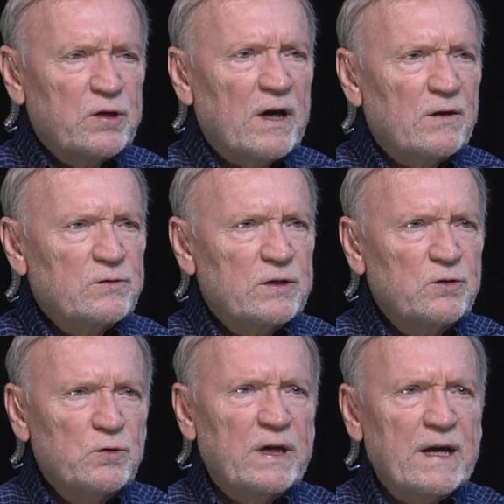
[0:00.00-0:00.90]
challenging
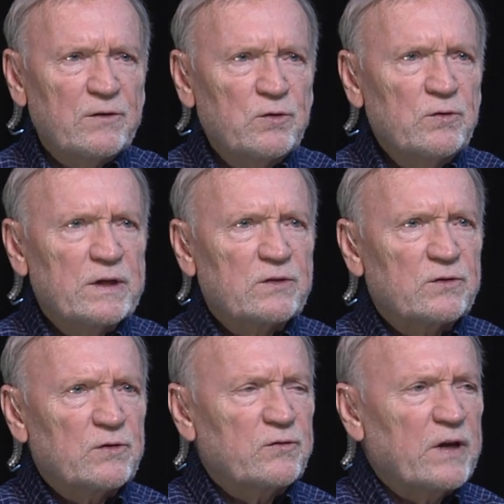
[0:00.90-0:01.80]
you can't do this.
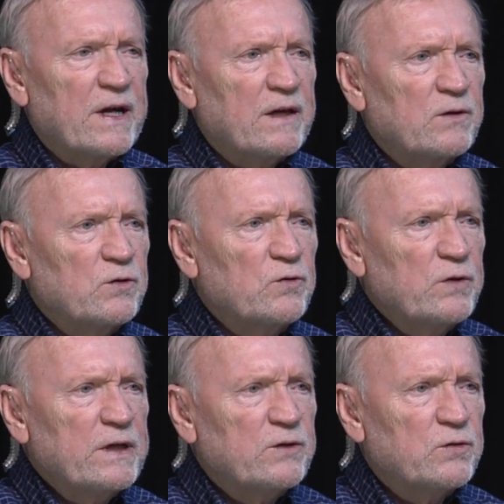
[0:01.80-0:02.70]
They're saying you
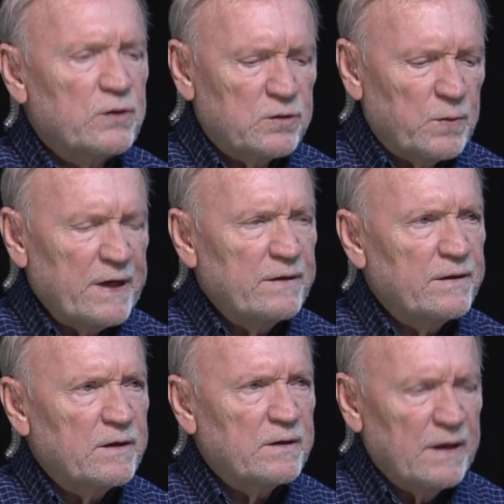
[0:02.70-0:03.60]
need to explain
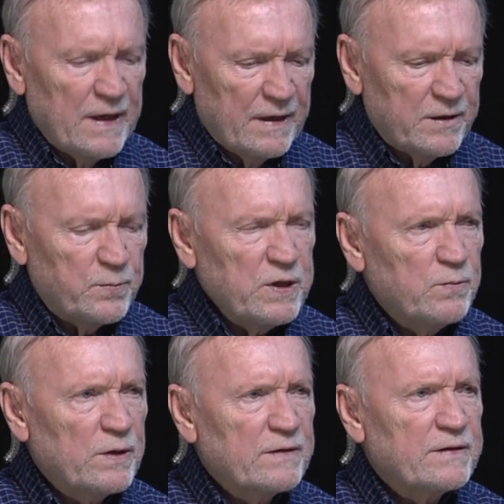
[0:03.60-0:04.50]
to the
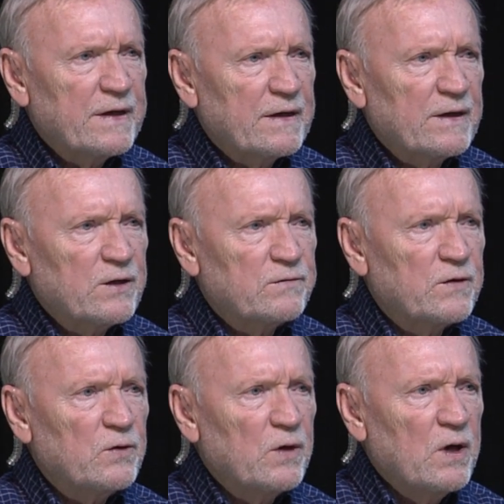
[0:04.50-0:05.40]
people in St.
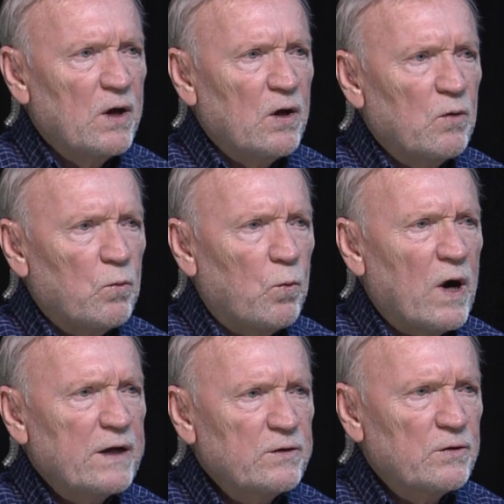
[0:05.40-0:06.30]
Clairsville
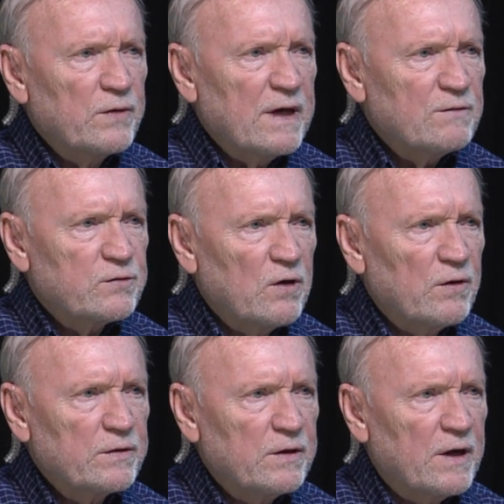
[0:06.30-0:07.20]
why you don't have a
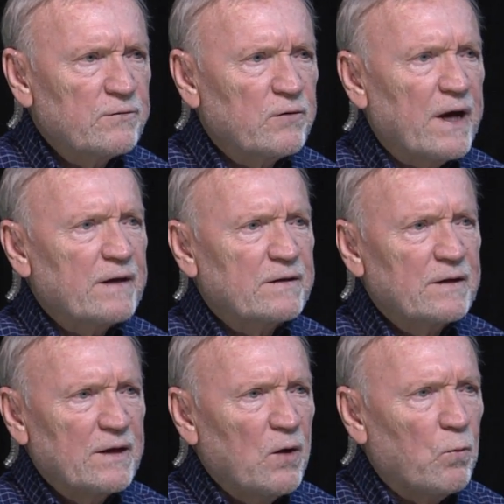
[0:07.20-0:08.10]
solid contract,
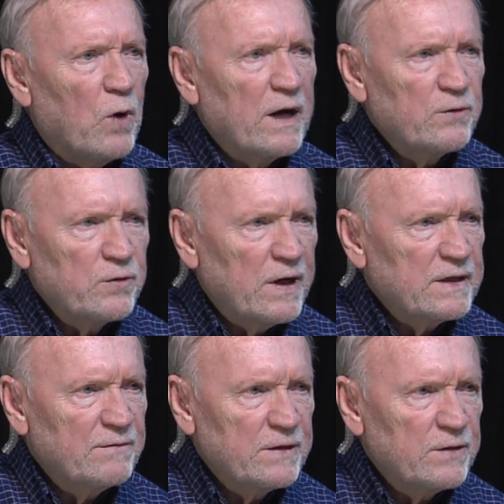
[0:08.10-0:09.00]
why you're not
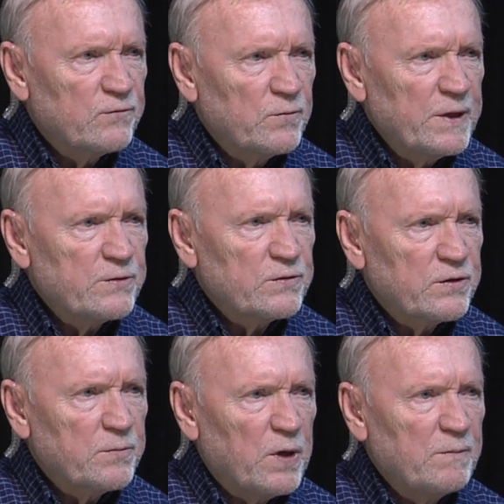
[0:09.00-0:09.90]
giving information to
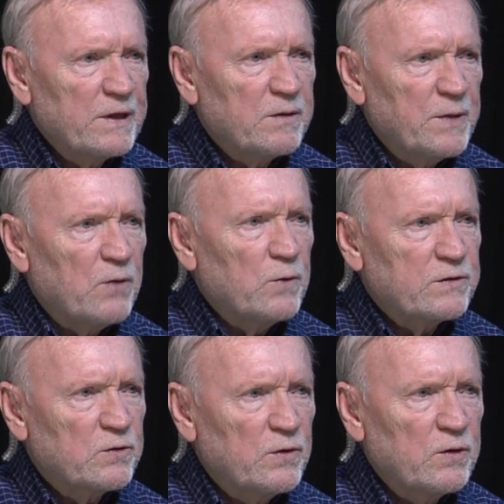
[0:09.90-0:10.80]
the public about
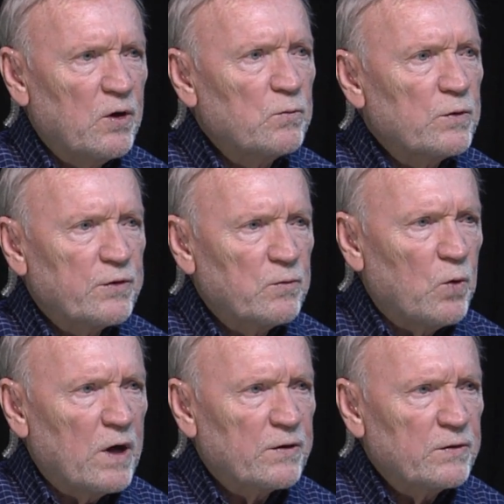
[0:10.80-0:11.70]
what's going on with their
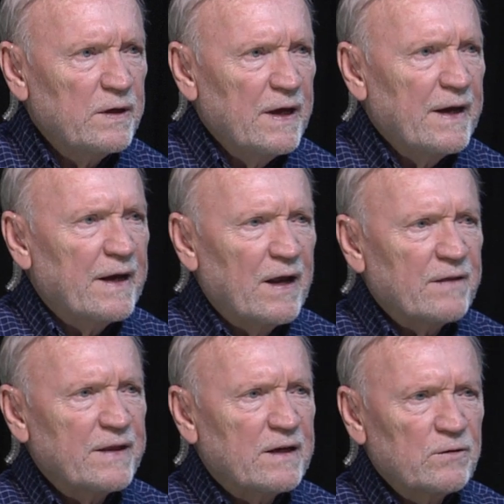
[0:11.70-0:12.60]
water. And I
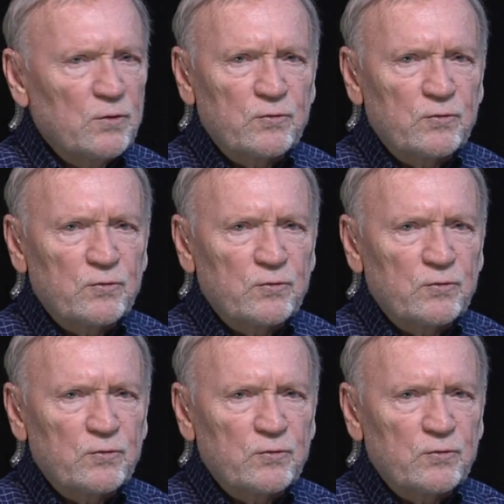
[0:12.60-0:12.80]
think a little